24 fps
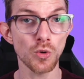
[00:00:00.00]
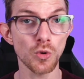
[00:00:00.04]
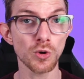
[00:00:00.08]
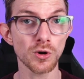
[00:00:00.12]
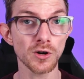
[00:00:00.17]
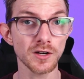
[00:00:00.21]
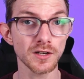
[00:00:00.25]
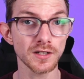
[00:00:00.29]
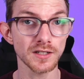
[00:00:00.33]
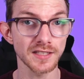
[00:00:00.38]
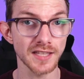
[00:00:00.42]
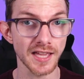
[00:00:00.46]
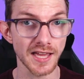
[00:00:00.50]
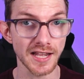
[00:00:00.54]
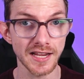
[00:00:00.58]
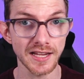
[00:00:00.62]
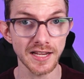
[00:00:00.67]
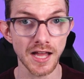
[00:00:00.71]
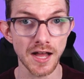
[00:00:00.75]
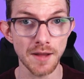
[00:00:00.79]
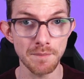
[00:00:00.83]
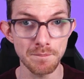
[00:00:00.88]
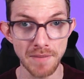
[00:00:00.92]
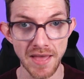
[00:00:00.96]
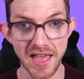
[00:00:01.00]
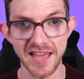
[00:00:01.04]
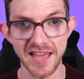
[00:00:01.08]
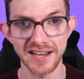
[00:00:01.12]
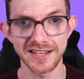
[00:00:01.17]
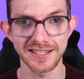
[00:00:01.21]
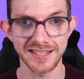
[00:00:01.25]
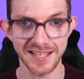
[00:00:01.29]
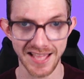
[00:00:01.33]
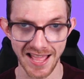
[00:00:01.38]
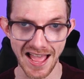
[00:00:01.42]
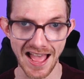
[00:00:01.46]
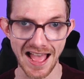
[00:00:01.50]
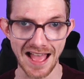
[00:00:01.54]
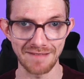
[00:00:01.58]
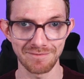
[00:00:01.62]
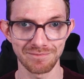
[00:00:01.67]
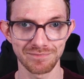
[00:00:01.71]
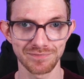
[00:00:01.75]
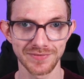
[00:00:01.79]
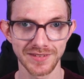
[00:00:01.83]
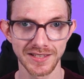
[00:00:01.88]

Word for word: or getting a pet cat.